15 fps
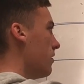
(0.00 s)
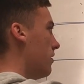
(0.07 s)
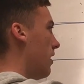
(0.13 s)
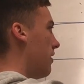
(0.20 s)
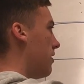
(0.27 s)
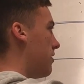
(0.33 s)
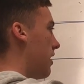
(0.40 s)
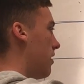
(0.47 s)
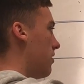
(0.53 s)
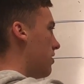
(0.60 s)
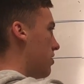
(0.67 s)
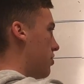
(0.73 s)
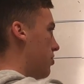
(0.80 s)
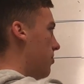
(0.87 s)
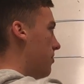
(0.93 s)
and then the setter
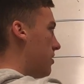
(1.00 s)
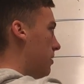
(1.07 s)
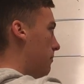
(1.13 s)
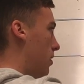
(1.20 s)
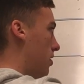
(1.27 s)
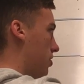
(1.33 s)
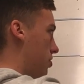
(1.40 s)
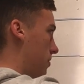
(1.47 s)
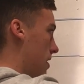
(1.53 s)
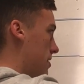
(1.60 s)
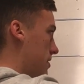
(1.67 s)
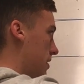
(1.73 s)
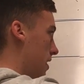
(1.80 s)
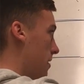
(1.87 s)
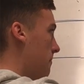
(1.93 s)
just shoots the ball straight
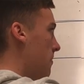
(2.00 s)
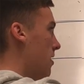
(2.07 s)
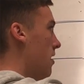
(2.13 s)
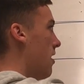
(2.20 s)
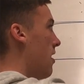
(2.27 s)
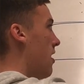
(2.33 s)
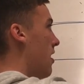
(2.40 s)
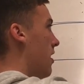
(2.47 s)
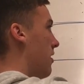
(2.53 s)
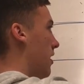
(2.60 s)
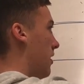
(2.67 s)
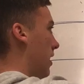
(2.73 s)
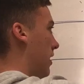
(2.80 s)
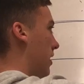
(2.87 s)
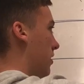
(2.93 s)
to them.
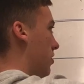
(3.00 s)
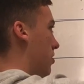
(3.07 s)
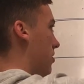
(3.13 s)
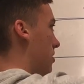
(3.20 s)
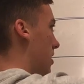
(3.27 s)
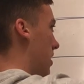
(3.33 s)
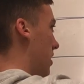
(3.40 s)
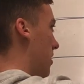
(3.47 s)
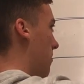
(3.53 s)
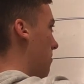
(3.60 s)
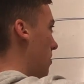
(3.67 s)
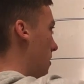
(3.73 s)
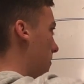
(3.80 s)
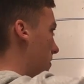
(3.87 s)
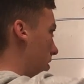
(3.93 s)
Then they can choose to hit it
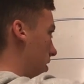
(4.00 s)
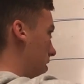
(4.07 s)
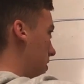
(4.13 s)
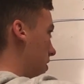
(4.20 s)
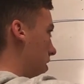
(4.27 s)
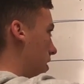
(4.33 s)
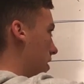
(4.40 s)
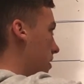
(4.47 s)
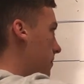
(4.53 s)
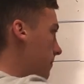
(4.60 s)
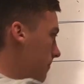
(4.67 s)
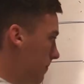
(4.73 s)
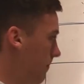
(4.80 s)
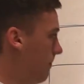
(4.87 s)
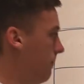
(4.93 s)
wherever they need to hit it,
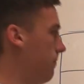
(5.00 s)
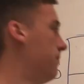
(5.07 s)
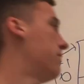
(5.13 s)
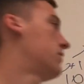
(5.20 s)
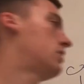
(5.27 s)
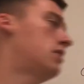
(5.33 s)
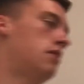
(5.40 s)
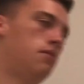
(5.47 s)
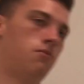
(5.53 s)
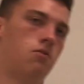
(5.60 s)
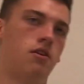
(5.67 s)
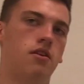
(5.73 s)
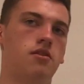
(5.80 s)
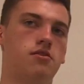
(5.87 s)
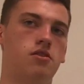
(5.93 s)

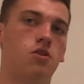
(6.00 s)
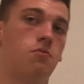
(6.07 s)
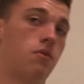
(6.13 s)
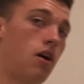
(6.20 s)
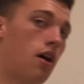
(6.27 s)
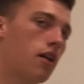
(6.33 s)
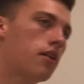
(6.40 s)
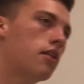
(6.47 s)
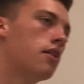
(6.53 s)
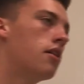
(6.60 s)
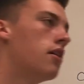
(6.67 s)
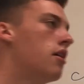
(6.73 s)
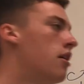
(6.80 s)
where there's no block.